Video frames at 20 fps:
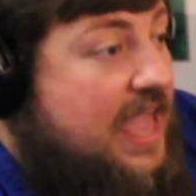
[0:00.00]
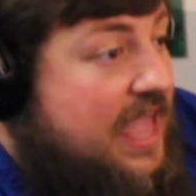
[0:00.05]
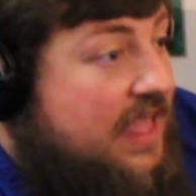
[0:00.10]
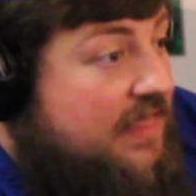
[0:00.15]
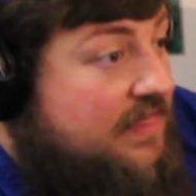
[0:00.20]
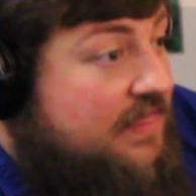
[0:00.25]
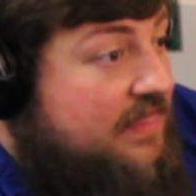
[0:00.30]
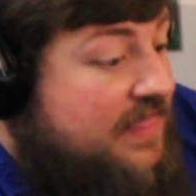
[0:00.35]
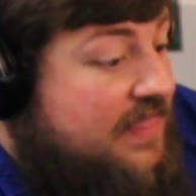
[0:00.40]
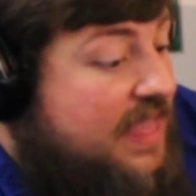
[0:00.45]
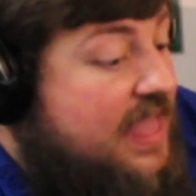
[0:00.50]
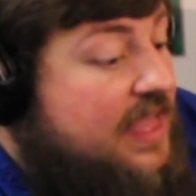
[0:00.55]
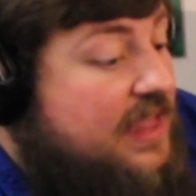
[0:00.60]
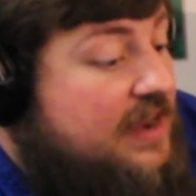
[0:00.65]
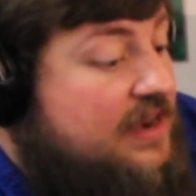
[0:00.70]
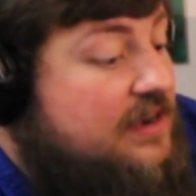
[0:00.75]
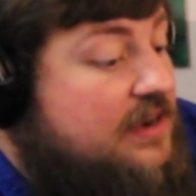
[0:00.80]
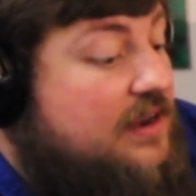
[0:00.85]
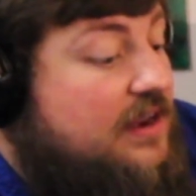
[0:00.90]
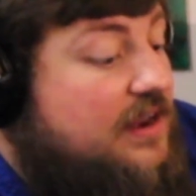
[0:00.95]
And
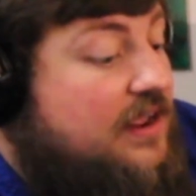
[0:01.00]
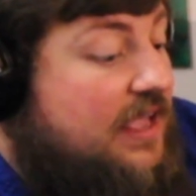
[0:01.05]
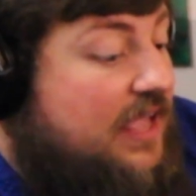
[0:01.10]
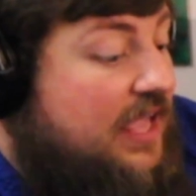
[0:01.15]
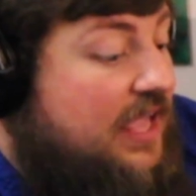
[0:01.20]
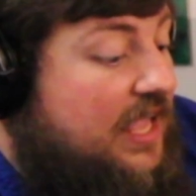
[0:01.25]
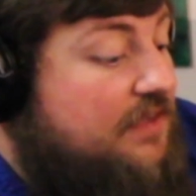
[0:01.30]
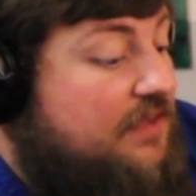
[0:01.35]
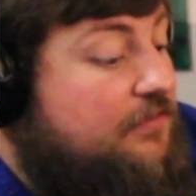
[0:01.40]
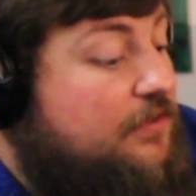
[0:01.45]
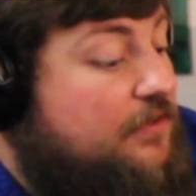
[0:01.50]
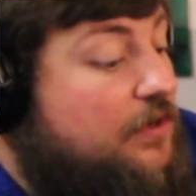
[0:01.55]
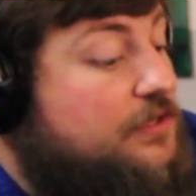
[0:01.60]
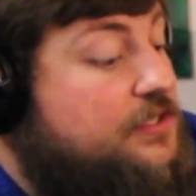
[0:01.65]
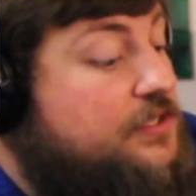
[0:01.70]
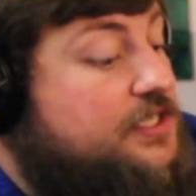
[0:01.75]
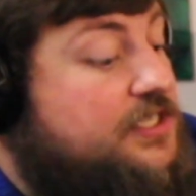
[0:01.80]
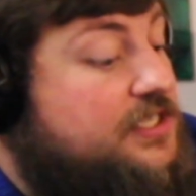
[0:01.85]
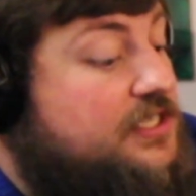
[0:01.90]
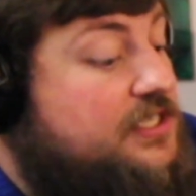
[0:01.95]
then if you're
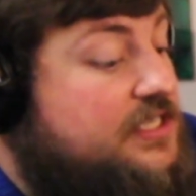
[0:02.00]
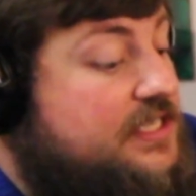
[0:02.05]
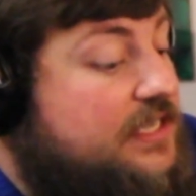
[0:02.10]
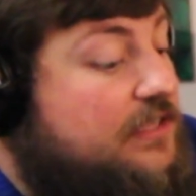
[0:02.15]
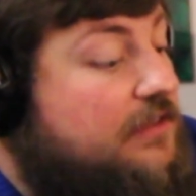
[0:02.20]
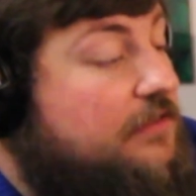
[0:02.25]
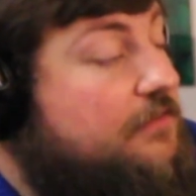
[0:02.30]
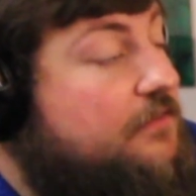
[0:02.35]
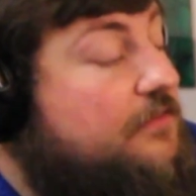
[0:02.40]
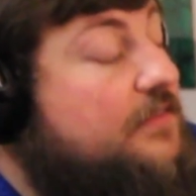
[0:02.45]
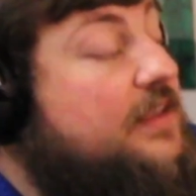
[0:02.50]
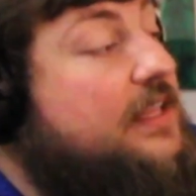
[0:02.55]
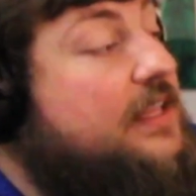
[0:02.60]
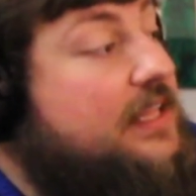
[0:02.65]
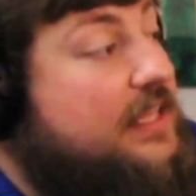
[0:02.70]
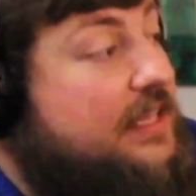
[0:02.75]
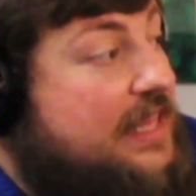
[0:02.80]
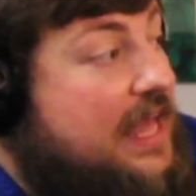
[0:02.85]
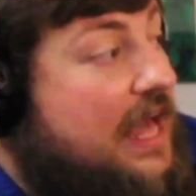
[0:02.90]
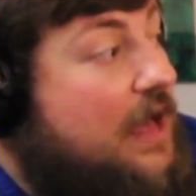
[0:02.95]
still
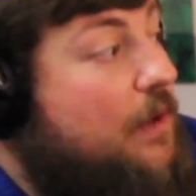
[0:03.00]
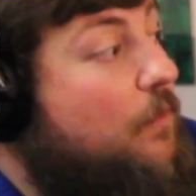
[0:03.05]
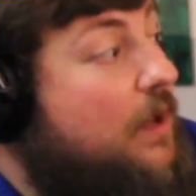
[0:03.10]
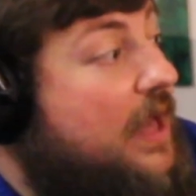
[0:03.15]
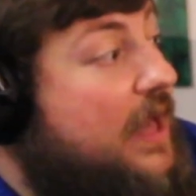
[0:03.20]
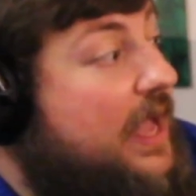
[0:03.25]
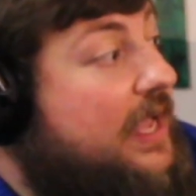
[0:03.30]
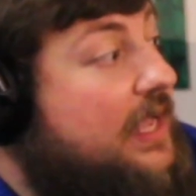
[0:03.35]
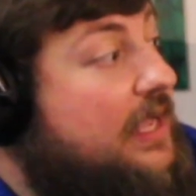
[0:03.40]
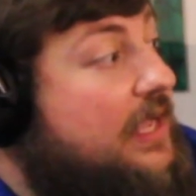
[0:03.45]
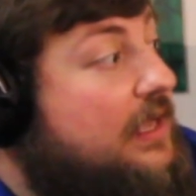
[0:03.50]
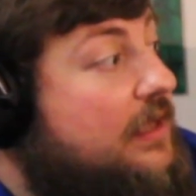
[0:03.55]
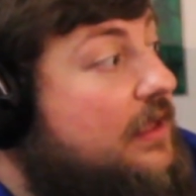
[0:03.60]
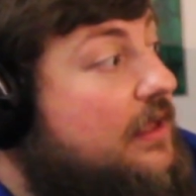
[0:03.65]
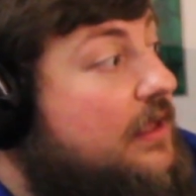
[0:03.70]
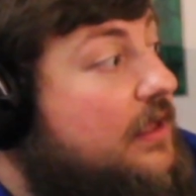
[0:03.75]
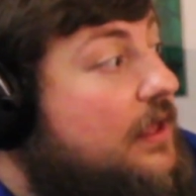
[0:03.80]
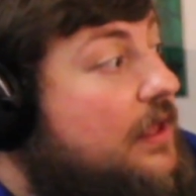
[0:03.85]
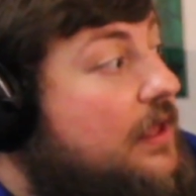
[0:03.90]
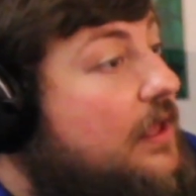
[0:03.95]
feeling that way,
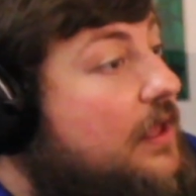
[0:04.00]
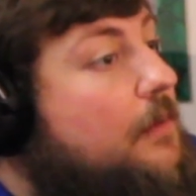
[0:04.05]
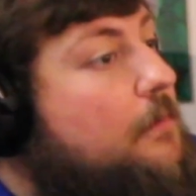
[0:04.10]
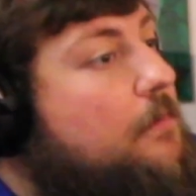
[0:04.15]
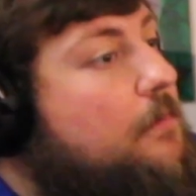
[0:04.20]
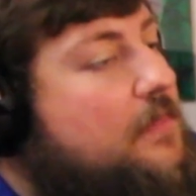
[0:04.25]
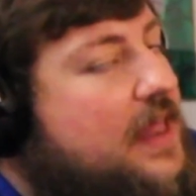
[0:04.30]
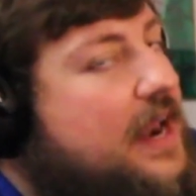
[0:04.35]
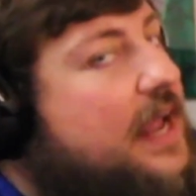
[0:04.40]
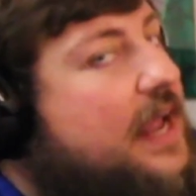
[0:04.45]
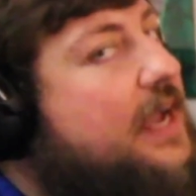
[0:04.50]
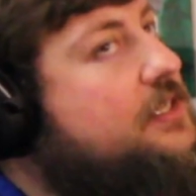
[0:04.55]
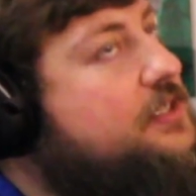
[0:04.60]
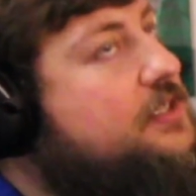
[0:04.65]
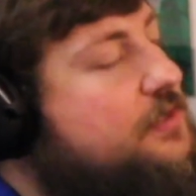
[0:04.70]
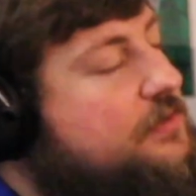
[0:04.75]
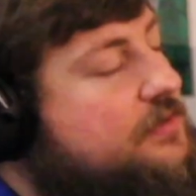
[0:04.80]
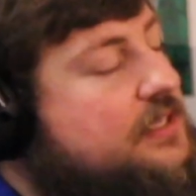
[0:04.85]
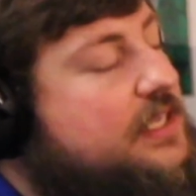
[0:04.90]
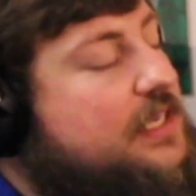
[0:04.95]
then I
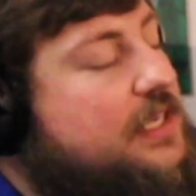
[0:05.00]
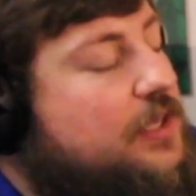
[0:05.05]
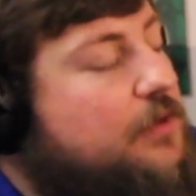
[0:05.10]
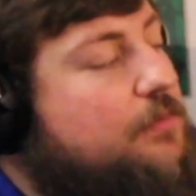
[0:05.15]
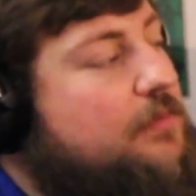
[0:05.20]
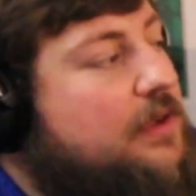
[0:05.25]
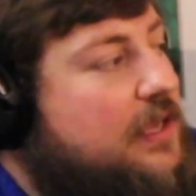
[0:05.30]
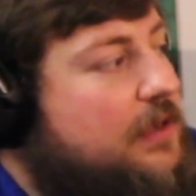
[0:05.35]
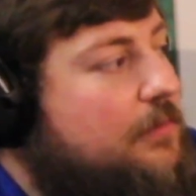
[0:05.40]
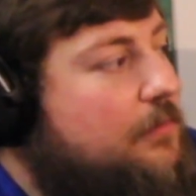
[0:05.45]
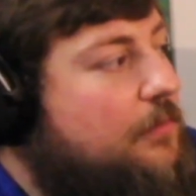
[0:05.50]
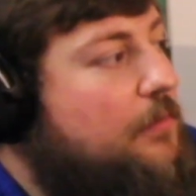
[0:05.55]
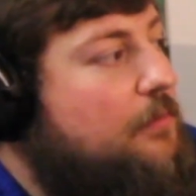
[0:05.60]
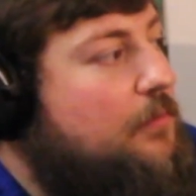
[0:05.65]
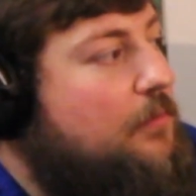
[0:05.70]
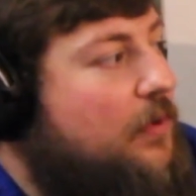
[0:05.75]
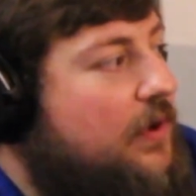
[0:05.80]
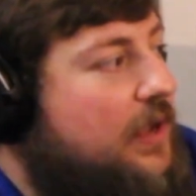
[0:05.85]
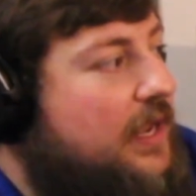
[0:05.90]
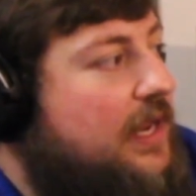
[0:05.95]
do think you make a
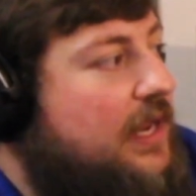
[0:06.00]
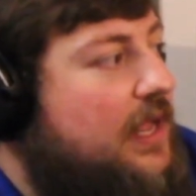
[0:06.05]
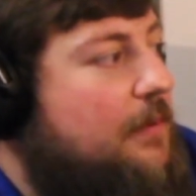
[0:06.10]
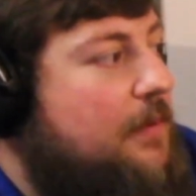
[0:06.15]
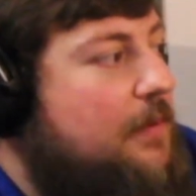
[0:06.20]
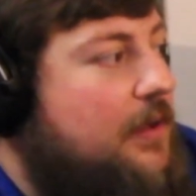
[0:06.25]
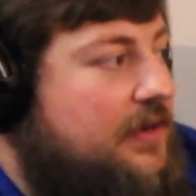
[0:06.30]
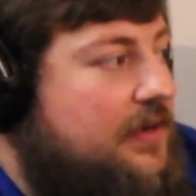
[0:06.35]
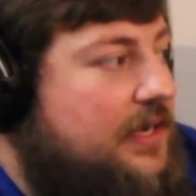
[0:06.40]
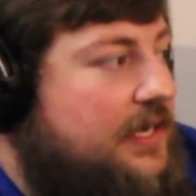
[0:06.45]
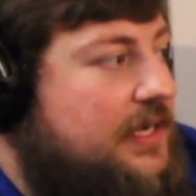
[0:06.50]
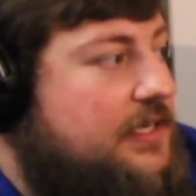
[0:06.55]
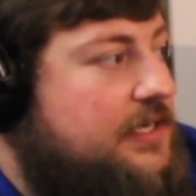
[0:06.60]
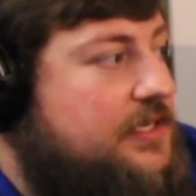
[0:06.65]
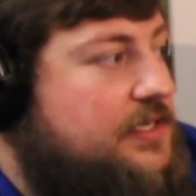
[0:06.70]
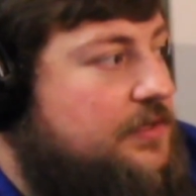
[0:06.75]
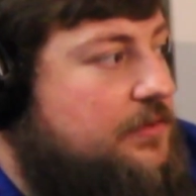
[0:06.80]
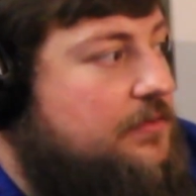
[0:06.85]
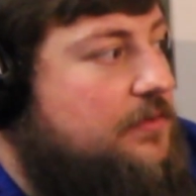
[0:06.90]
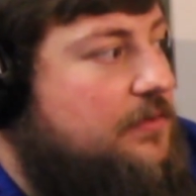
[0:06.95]
good point about needing
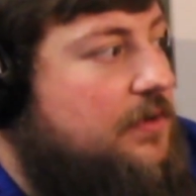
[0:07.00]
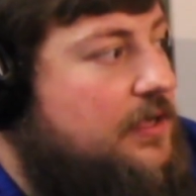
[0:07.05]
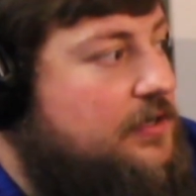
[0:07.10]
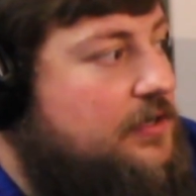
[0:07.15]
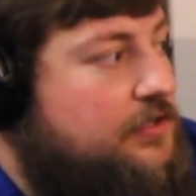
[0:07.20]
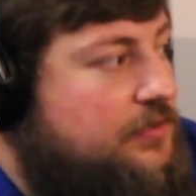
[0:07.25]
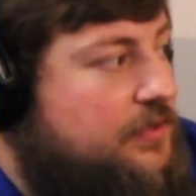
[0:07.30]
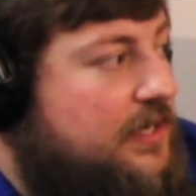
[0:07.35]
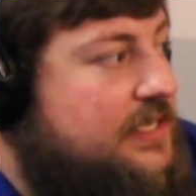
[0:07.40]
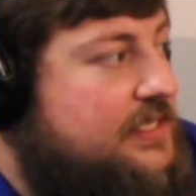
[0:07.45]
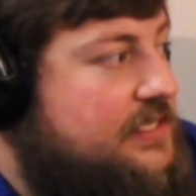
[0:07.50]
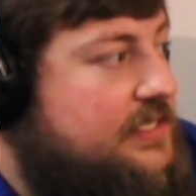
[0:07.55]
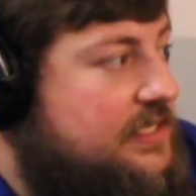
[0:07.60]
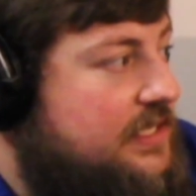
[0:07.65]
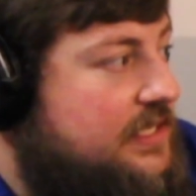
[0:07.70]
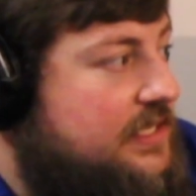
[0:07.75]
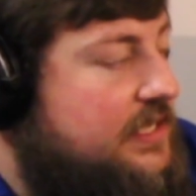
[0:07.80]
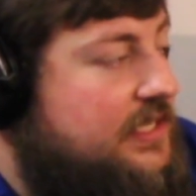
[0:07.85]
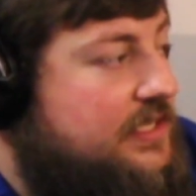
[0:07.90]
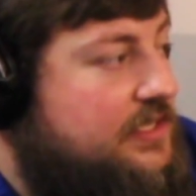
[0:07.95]
to address
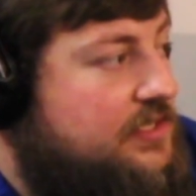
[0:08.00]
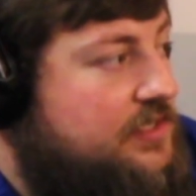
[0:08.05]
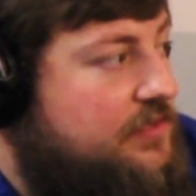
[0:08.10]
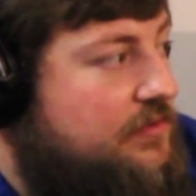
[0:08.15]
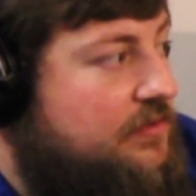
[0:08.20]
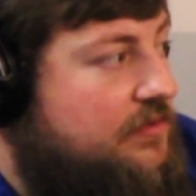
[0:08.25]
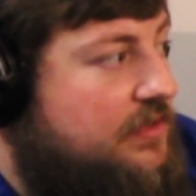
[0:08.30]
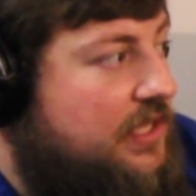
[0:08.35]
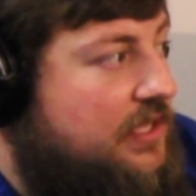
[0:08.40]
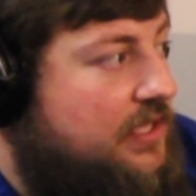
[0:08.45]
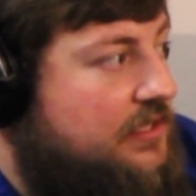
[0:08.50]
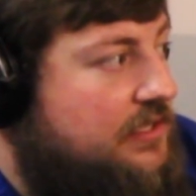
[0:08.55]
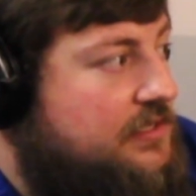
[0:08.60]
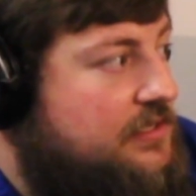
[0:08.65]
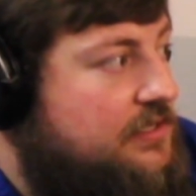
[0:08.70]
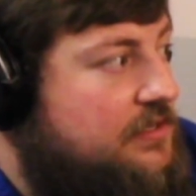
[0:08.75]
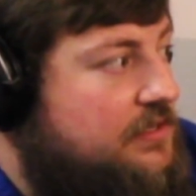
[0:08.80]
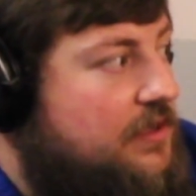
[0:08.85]
these two things.